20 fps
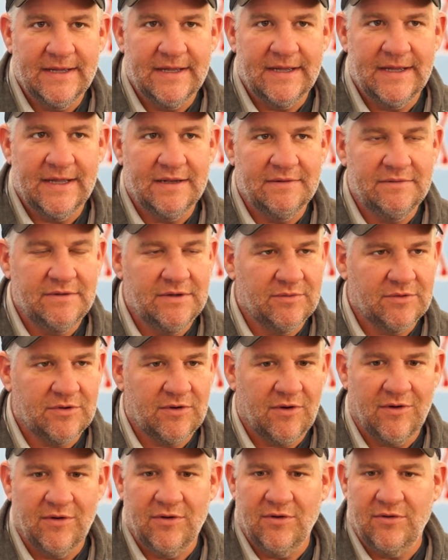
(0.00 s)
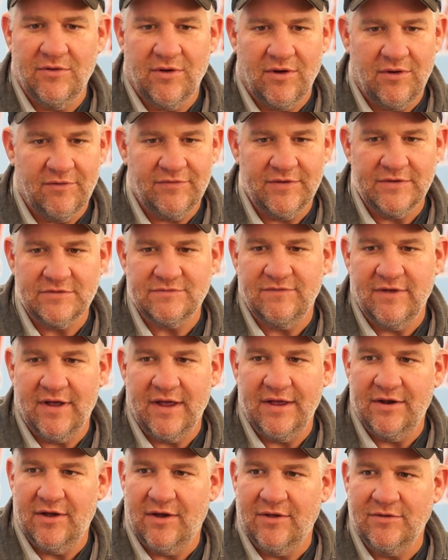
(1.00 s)
Cardo on the offensive
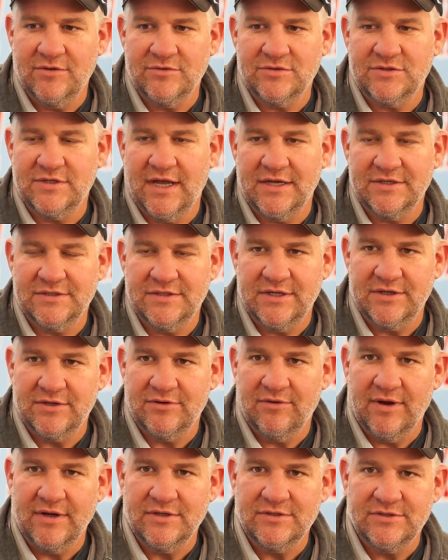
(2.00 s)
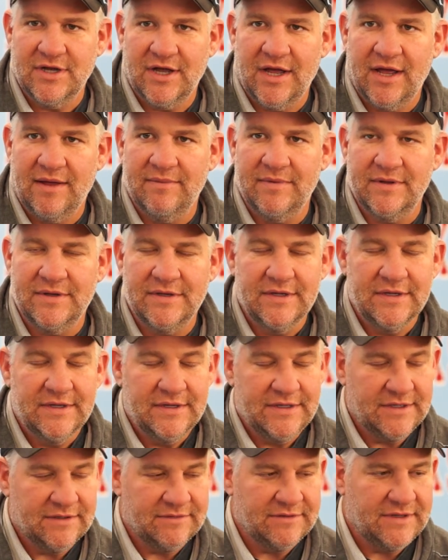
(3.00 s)
line, all those guys did a great job, and
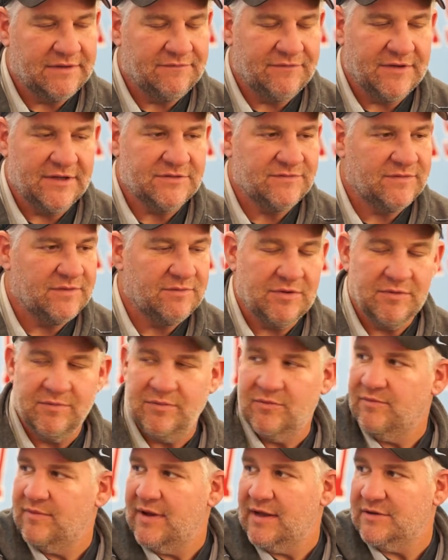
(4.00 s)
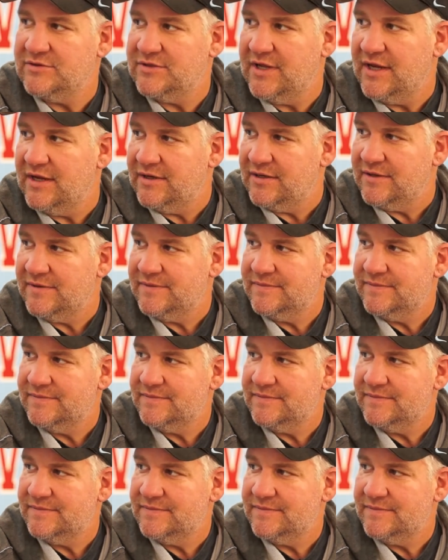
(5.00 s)
defensively we were outstanding.